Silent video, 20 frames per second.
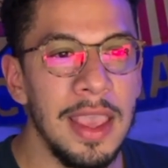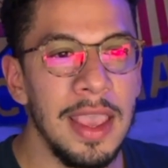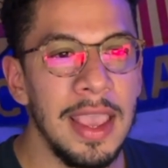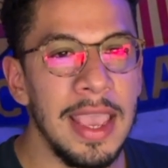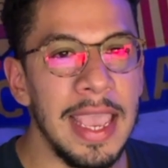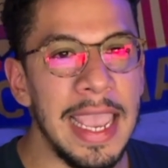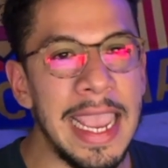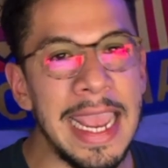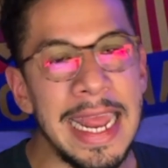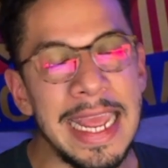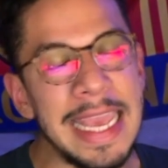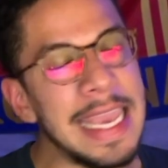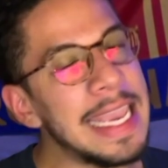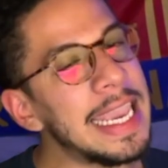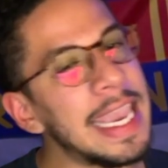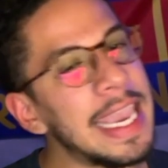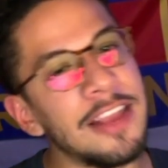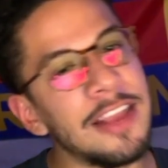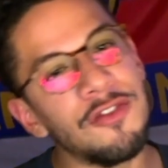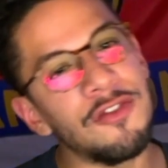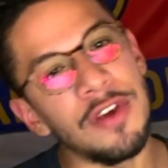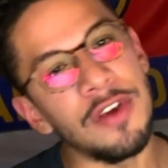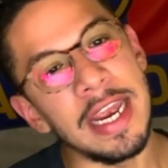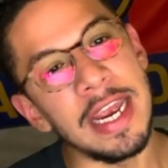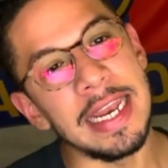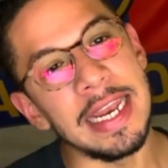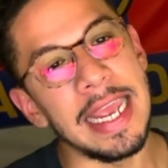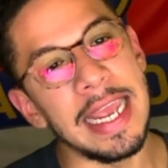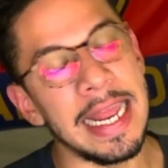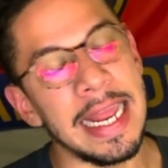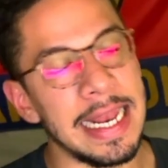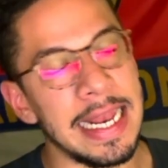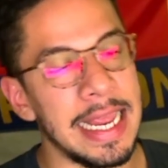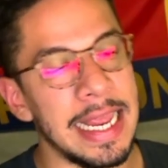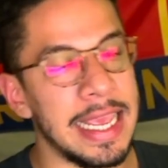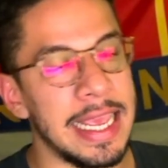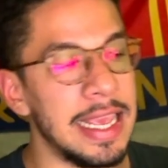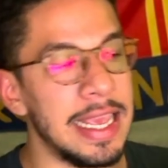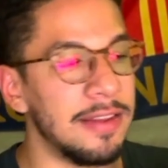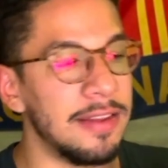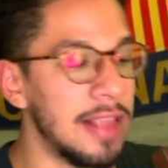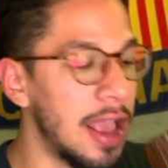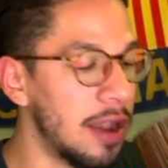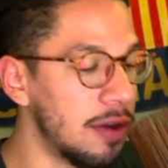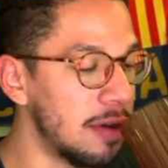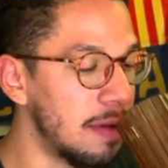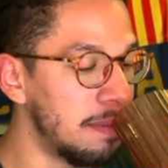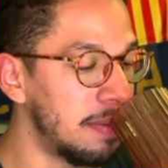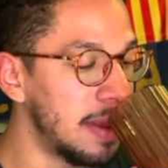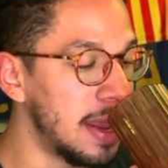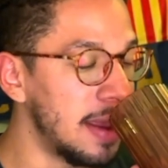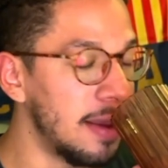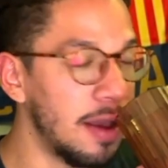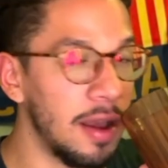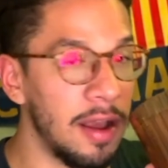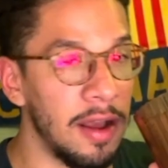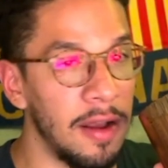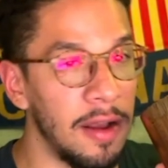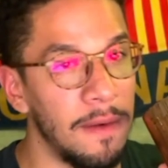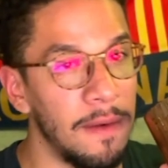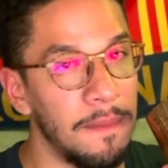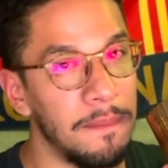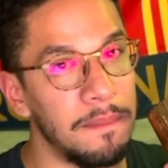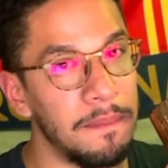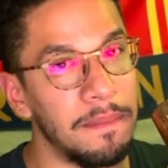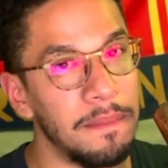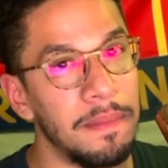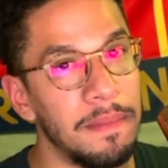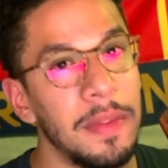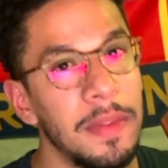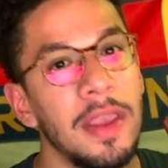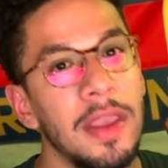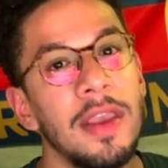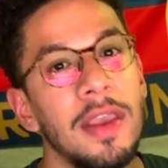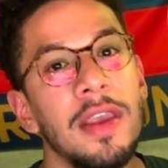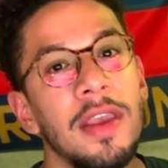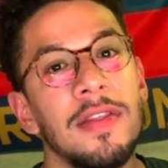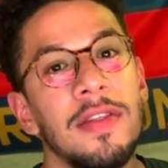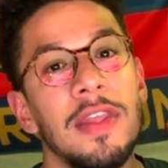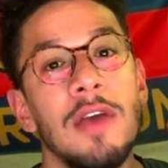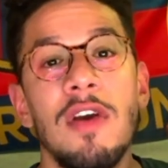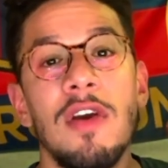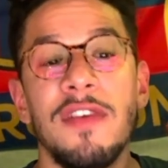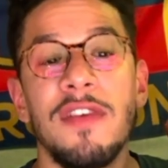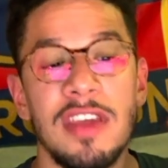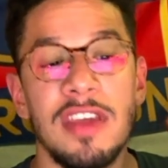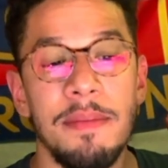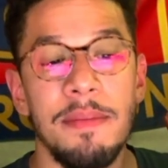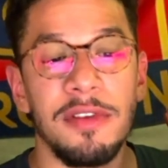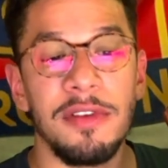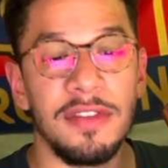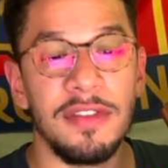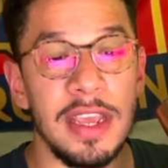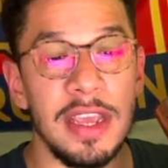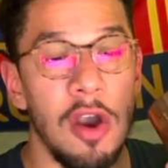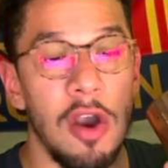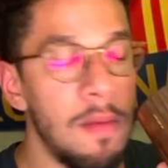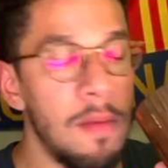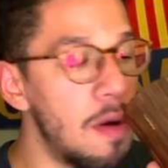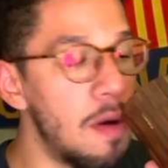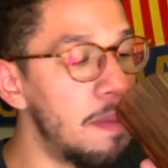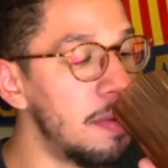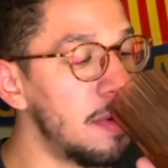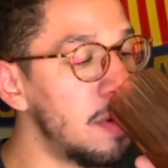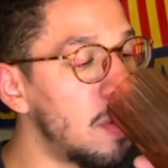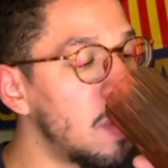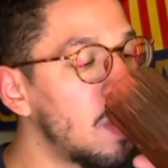and he can't train, and then he's not gonna play the UEFA Champions League home opener.